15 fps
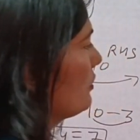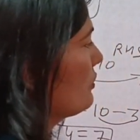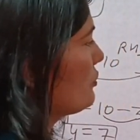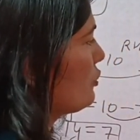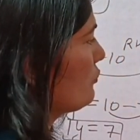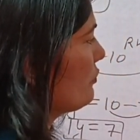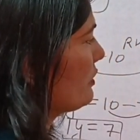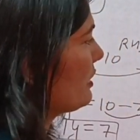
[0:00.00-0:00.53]

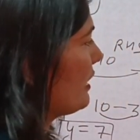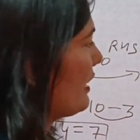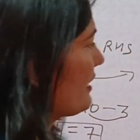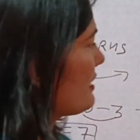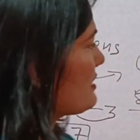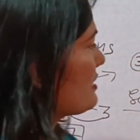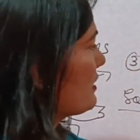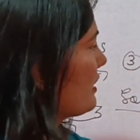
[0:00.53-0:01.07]
So with
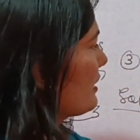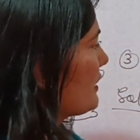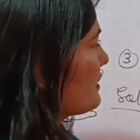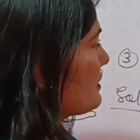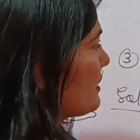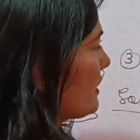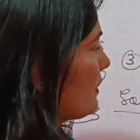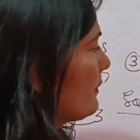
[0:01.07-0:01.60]
x there
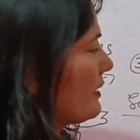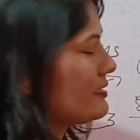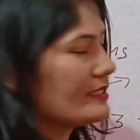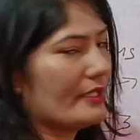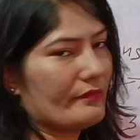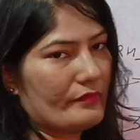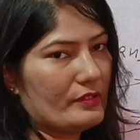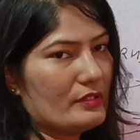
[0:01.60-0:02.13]
is 3 by
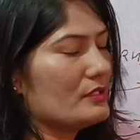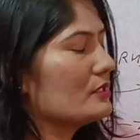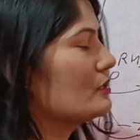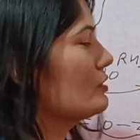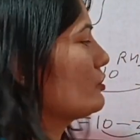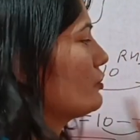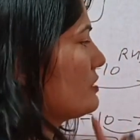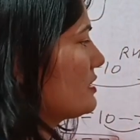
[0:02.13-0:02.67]
7.
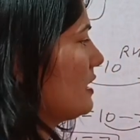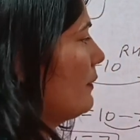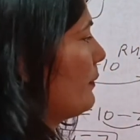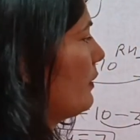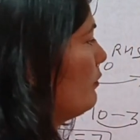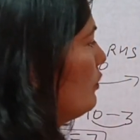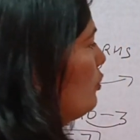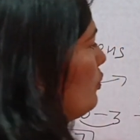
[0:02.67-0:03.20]
So
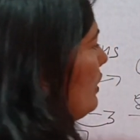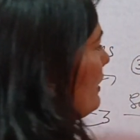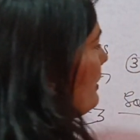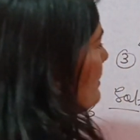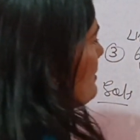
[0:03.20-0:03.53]
step number 1